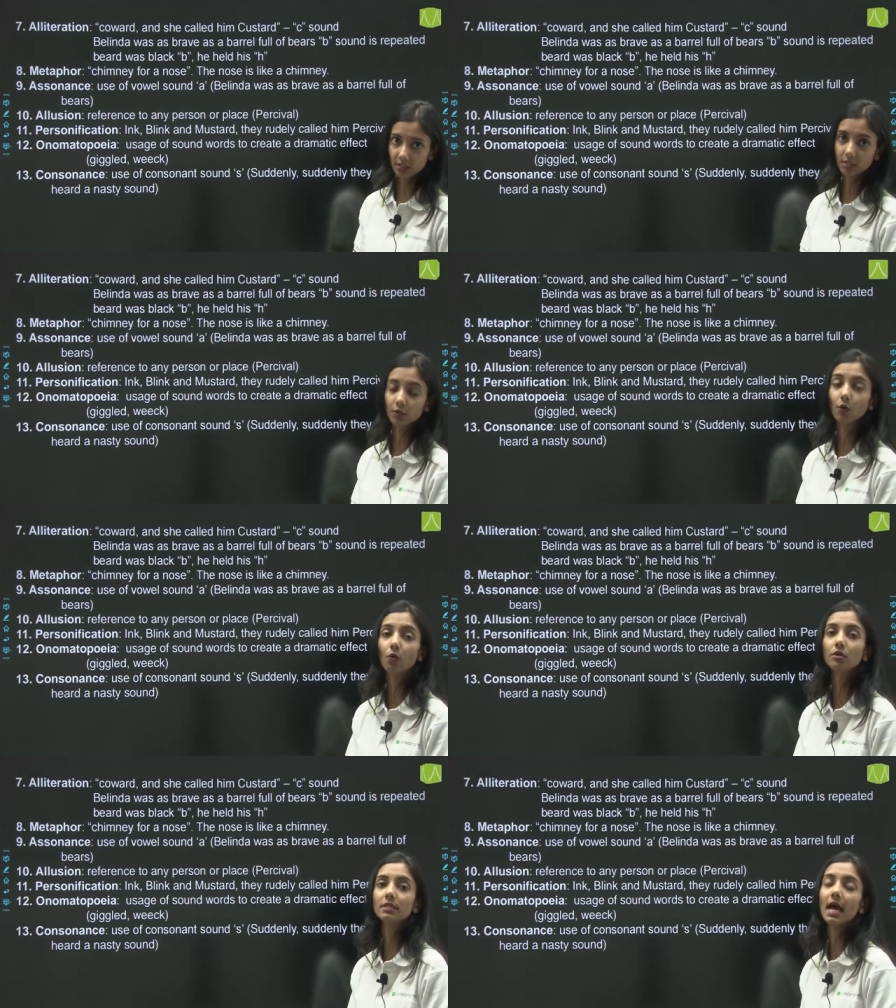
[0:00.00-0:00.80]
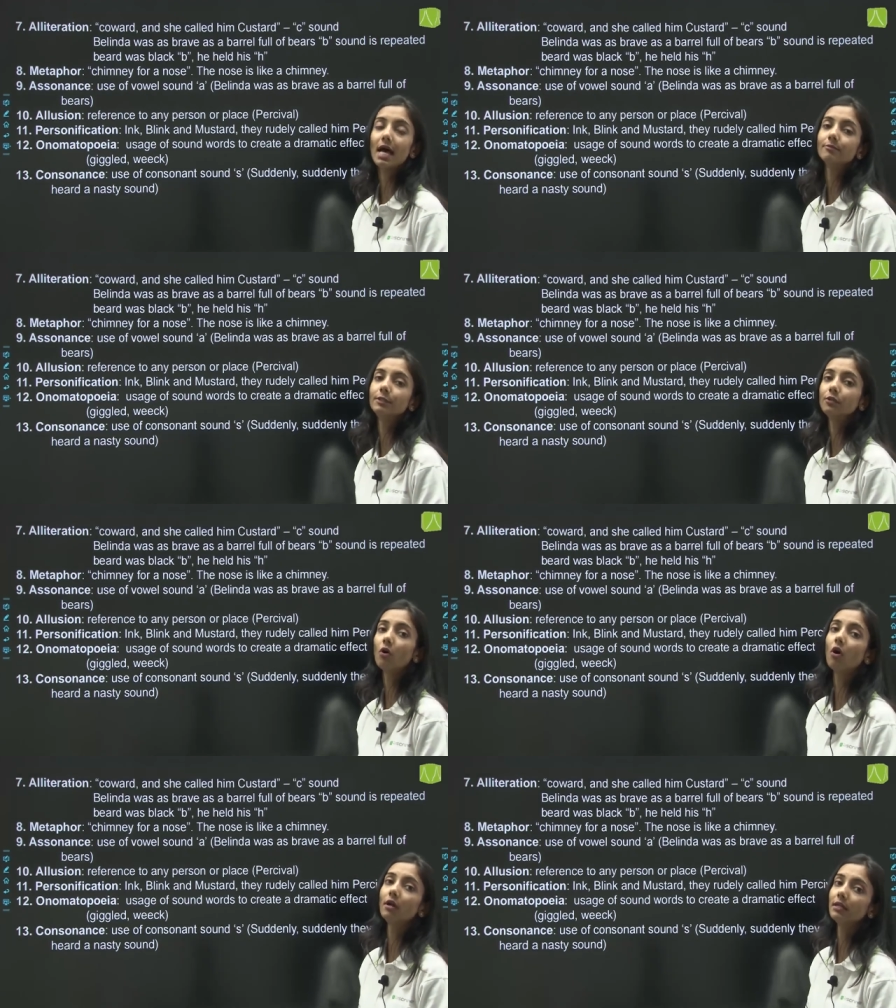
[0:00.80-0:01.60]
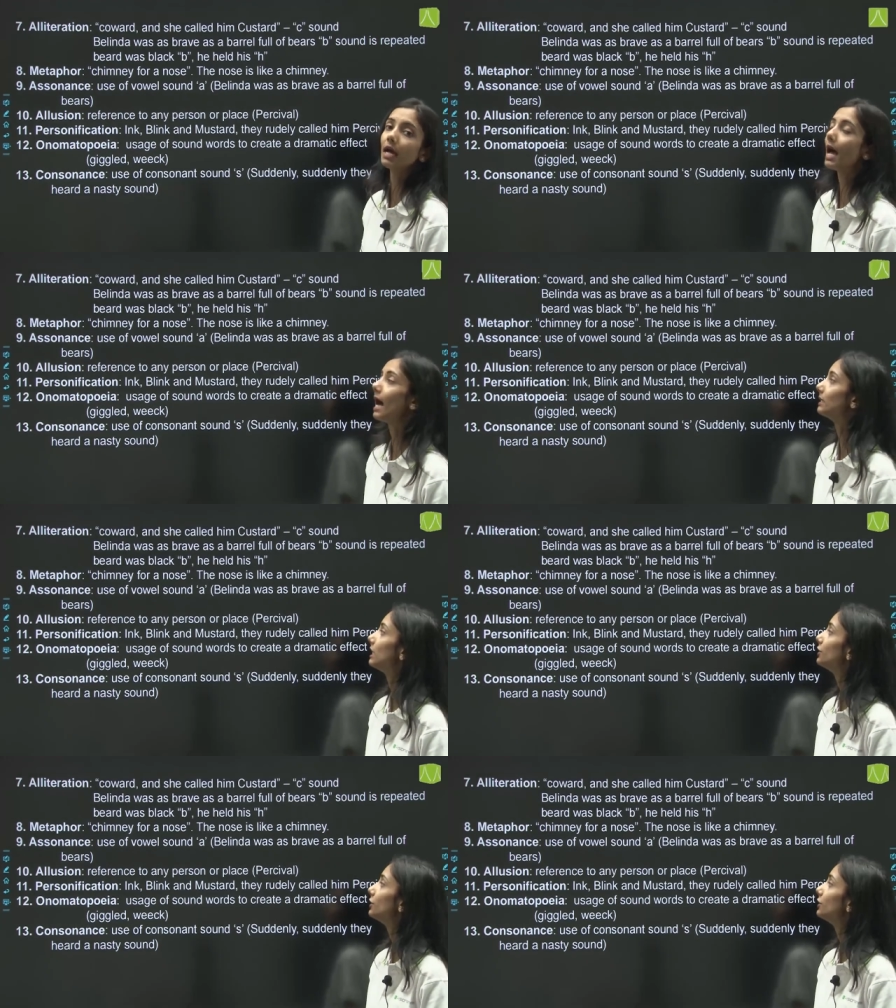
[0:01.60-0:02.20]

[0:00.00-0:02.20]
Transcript: His nose has been called as